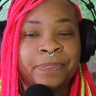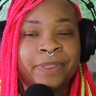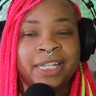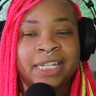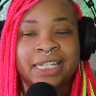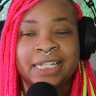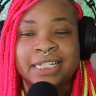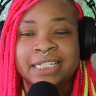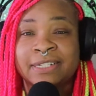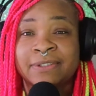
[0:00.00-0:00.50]

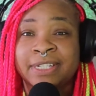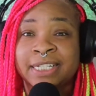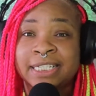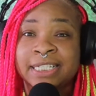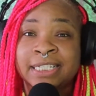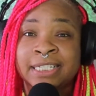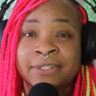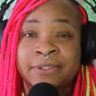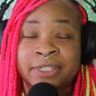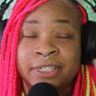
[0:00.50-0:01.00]
So this
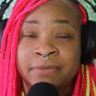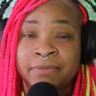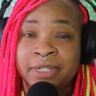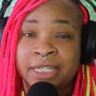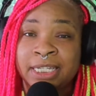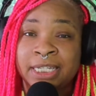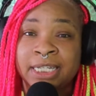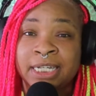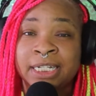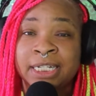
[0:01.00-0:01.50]
is going to
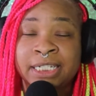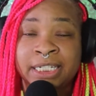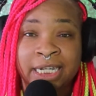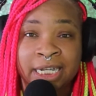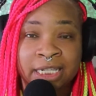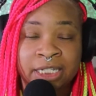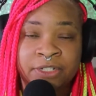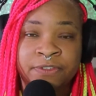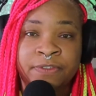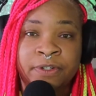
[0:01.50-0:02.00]
be a
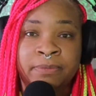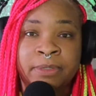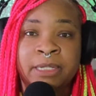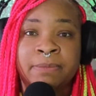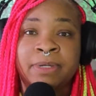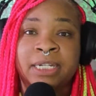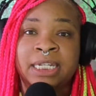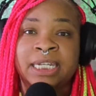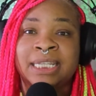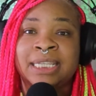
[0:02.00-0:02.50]
challenge for me.
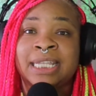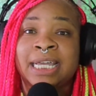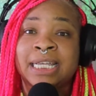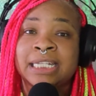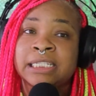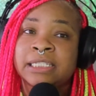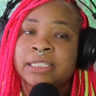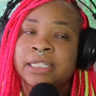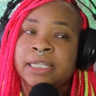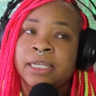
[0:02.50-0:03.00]
But again,
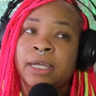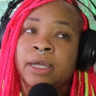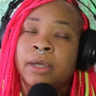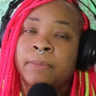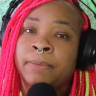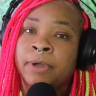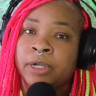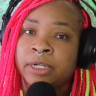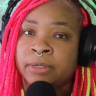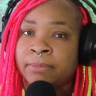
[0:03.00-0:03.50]
that's
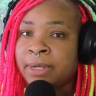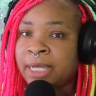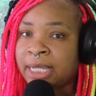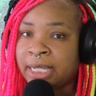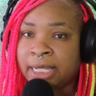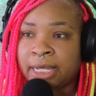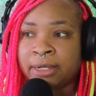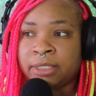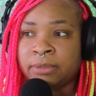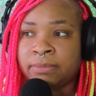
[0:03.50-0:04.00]
part of my
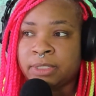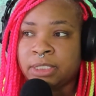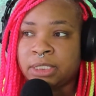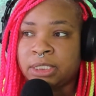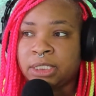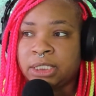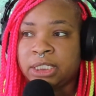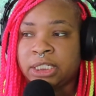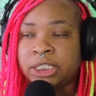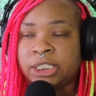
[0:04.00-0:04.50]

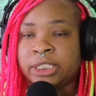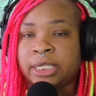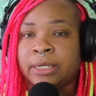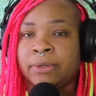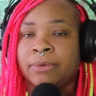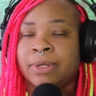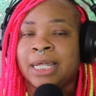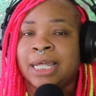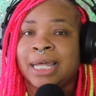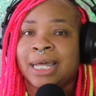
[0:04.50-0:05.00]
accountability. So
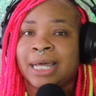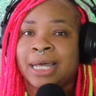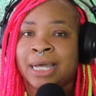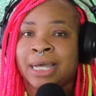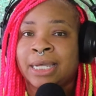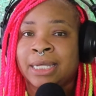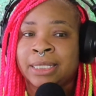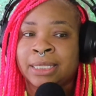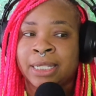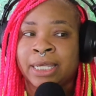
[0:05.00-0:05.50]

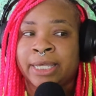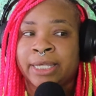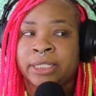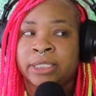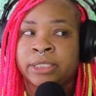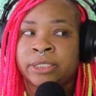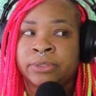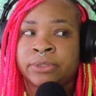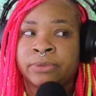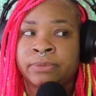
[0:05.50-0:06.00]
I like
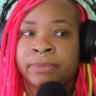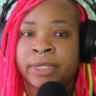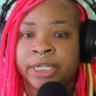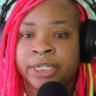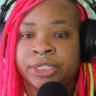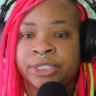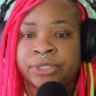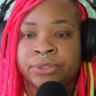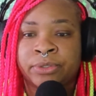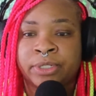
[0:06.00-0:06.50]
to make
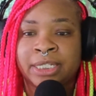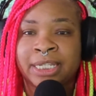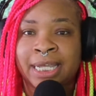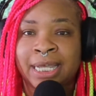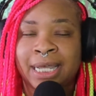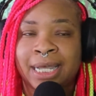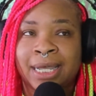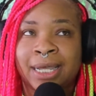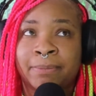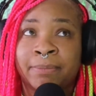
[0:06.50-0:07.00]
sure that
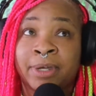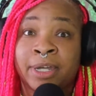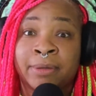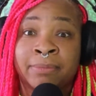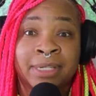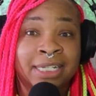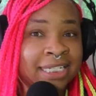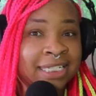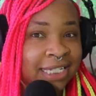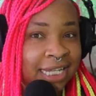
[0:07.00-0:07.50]
I
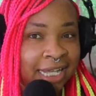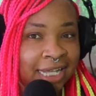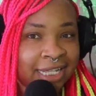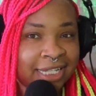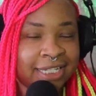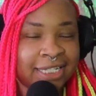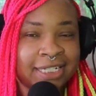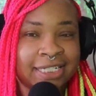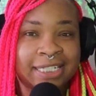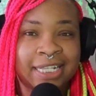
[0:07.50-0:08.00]

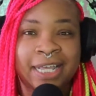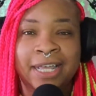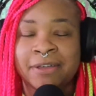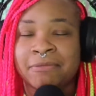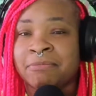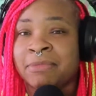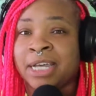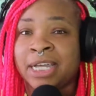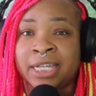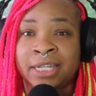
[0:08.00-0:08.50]
publicize
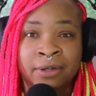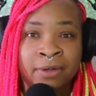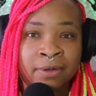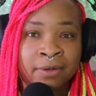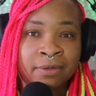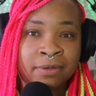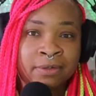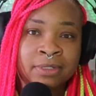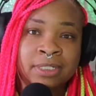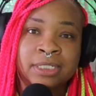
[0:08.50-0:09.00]
my
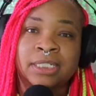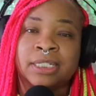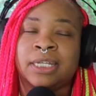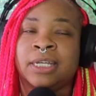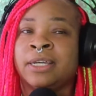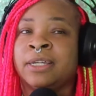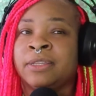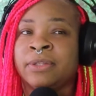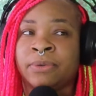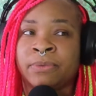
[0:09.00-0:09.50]
goals.
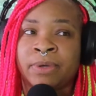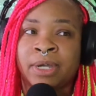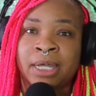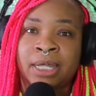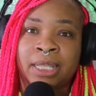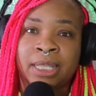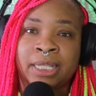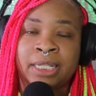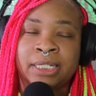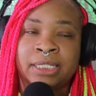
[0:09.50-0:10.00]

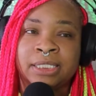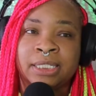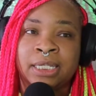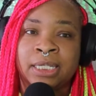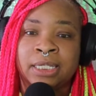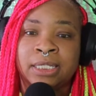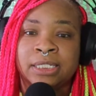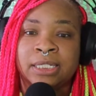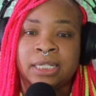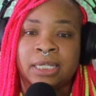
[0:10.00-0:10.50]
Otherwise,
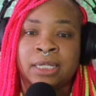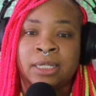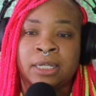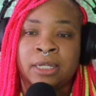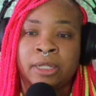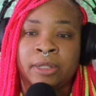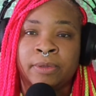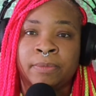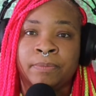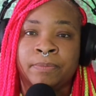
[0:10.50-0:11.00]

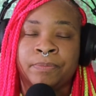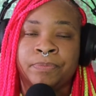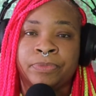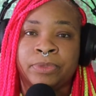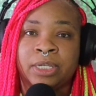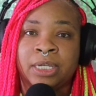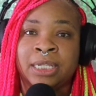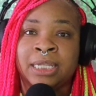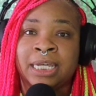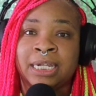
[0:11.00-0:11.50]

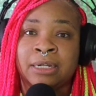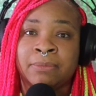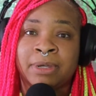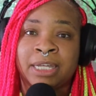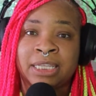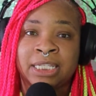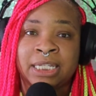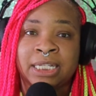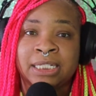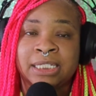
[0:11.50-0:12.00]
a lot of my
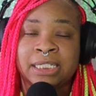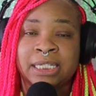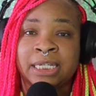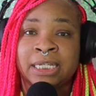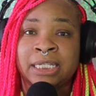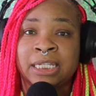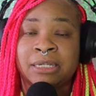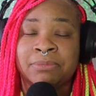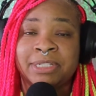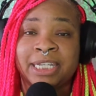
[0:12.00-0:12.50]
things
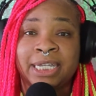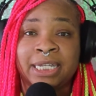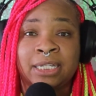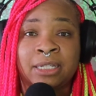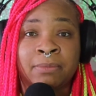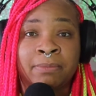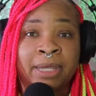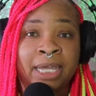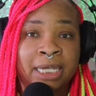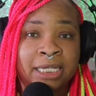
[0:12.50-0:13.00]
end up taking a
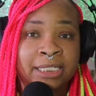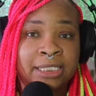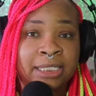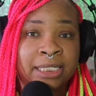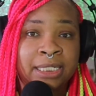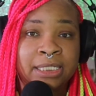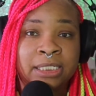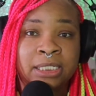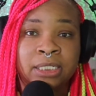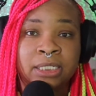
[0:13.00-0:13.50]
back
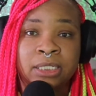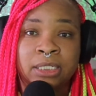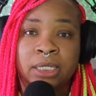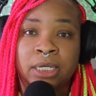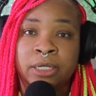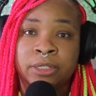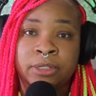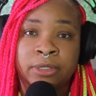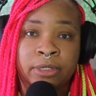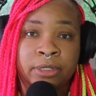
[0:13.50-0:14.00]
seat to
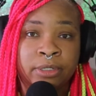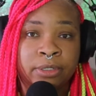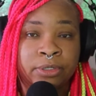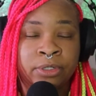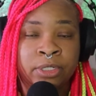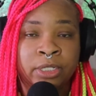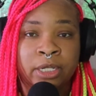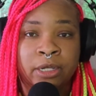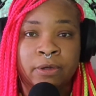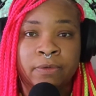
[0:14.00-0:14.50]
other,
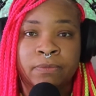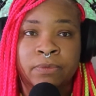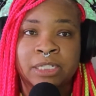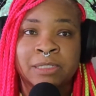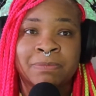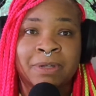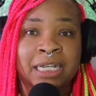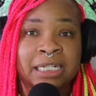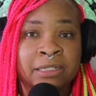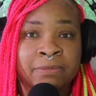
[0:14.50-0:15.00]

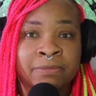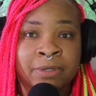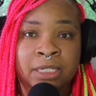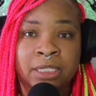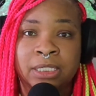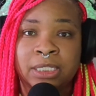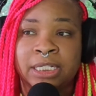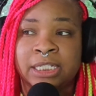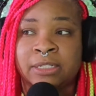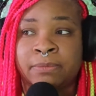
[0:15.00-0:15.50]

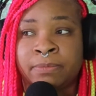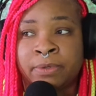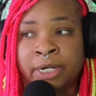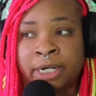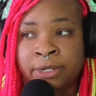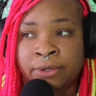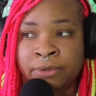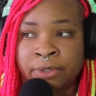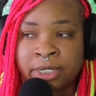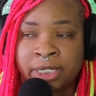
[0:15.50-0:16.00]
responsibilities and
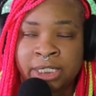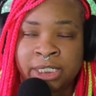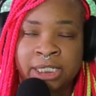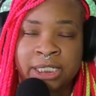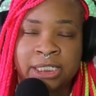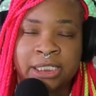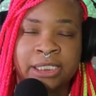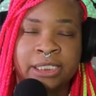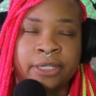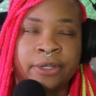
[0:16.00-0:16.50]

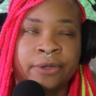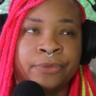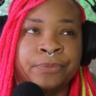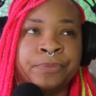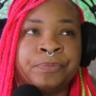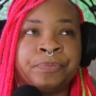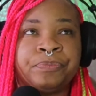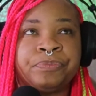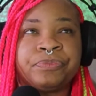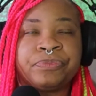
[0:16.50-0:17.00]
priorities. So
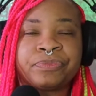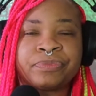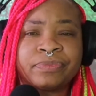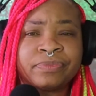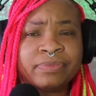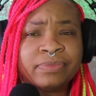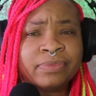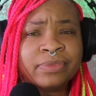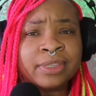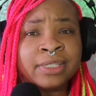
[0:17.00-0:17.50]

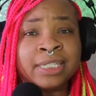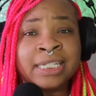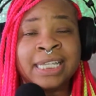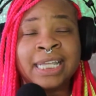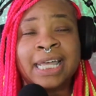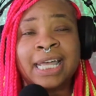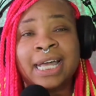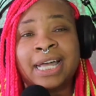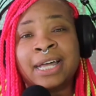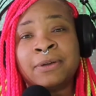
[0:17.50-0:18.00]

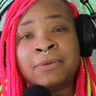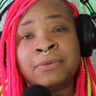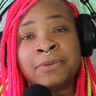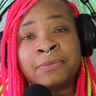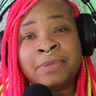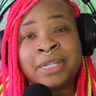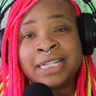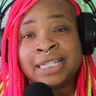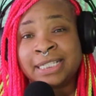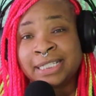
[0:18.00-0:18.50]
I will
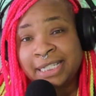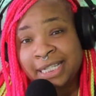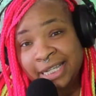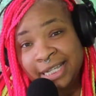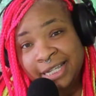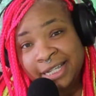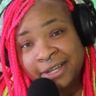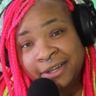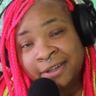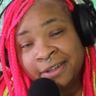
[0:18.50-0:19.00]
be
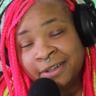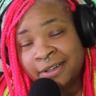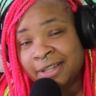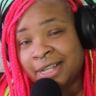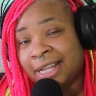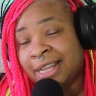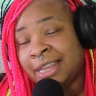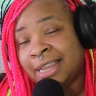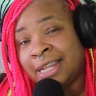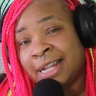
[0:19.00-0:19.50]
seeing y'all
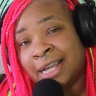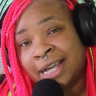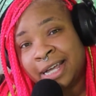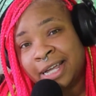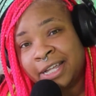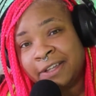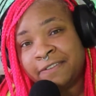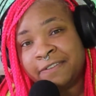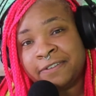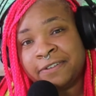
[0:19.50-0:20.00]

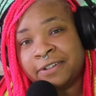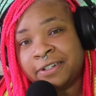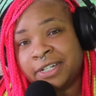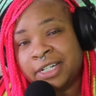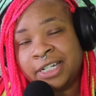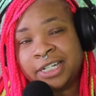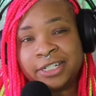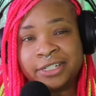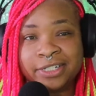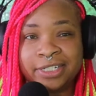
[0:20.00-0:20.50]
live for
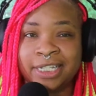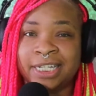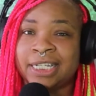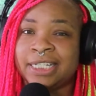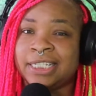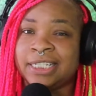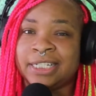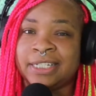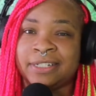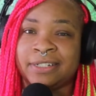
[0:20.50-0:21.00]
100 days
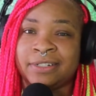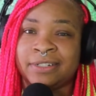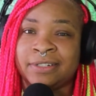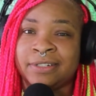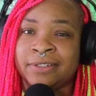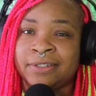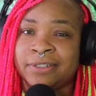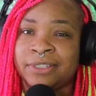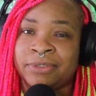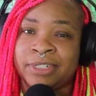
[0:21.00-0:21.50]

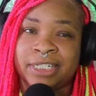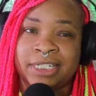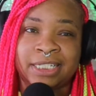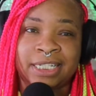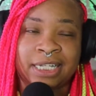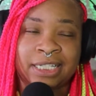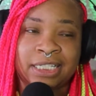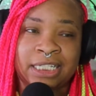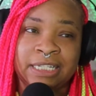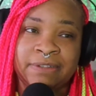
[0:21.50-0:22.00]
ago,
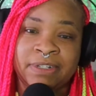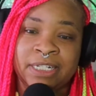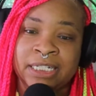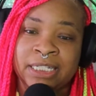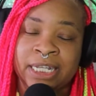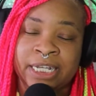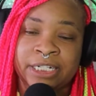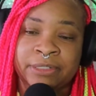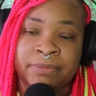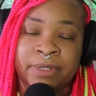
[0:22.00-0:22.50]

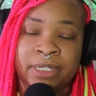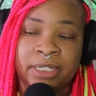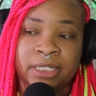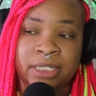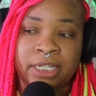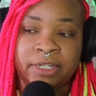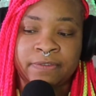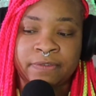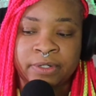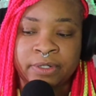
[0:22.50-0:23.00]

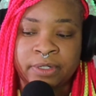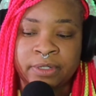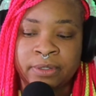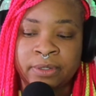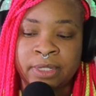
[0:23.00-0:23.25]
twitch.tv/metadevgirl.